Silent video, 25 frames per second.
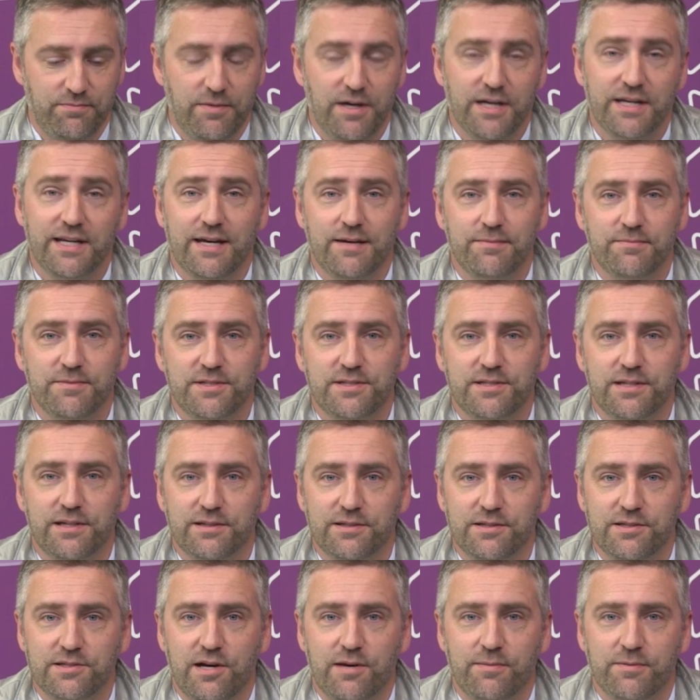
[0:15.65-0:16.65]
My name's
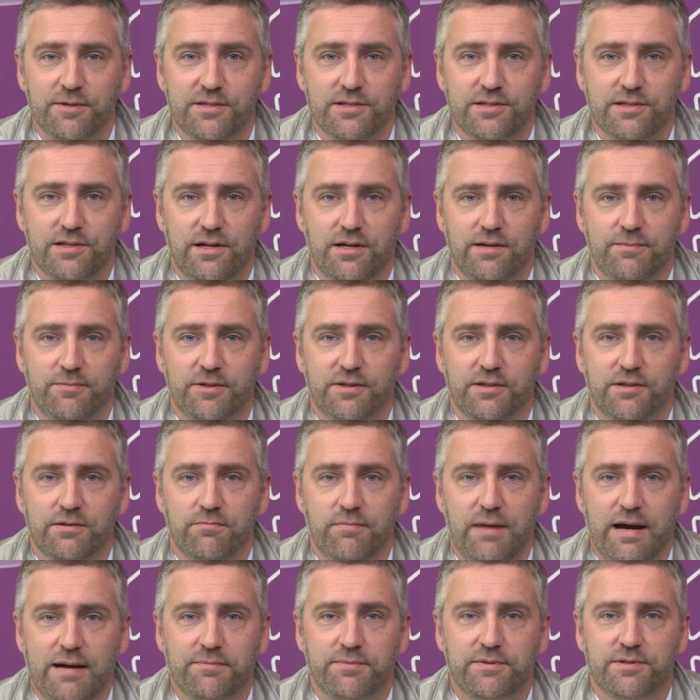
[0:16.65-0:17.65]
Dylan Thomas. I'm a
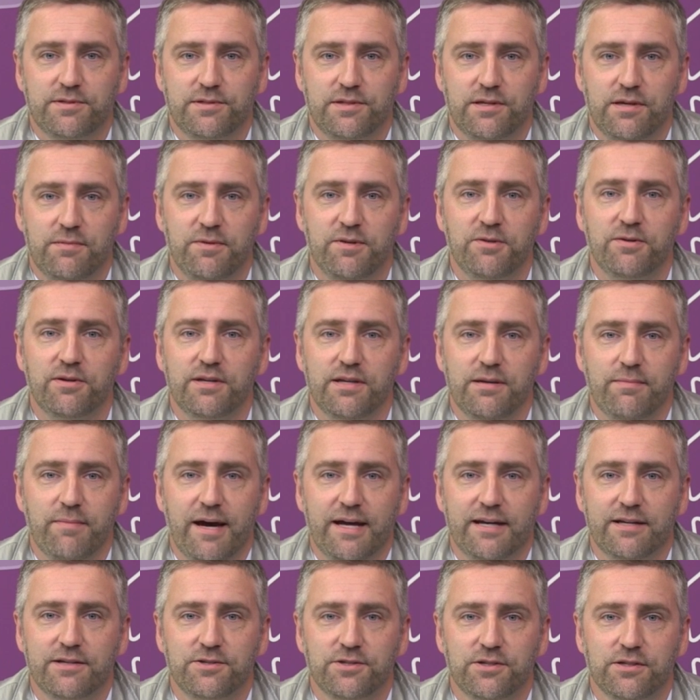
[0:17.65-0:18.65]
Maps community
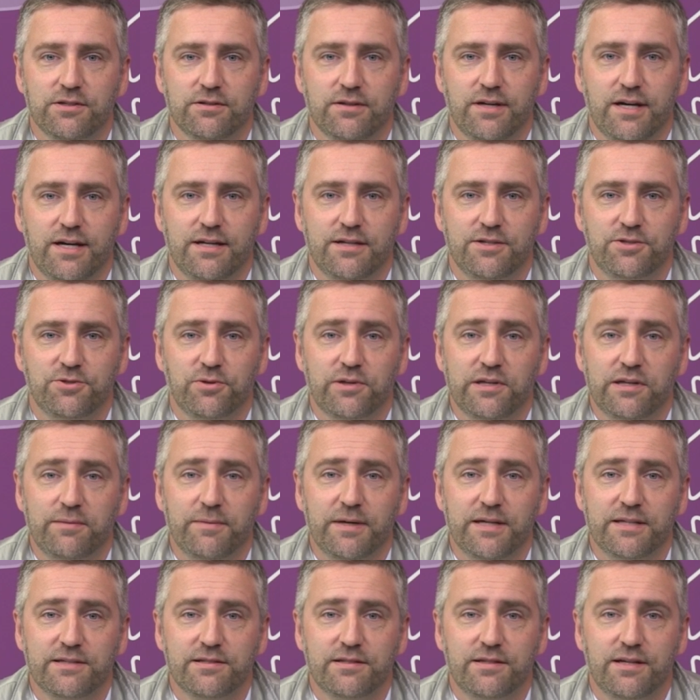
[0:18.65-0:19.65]
manager, and joining
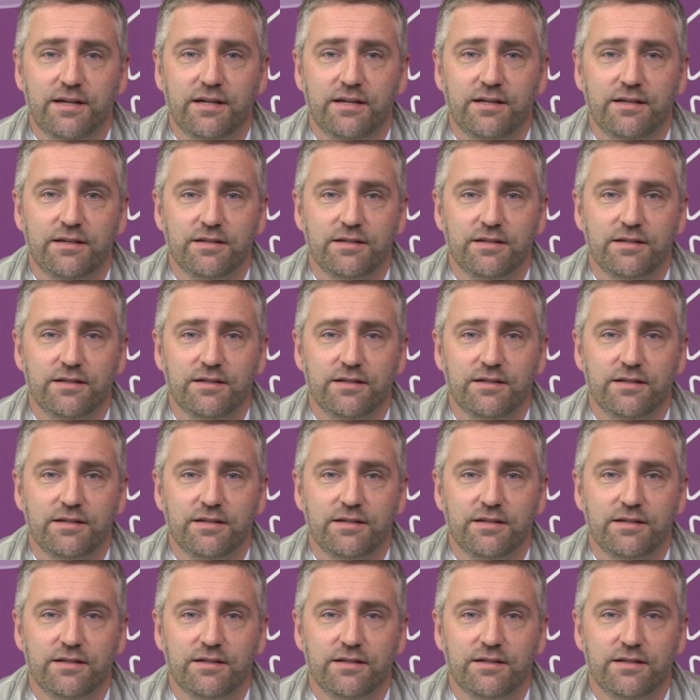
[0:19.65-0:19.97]
me today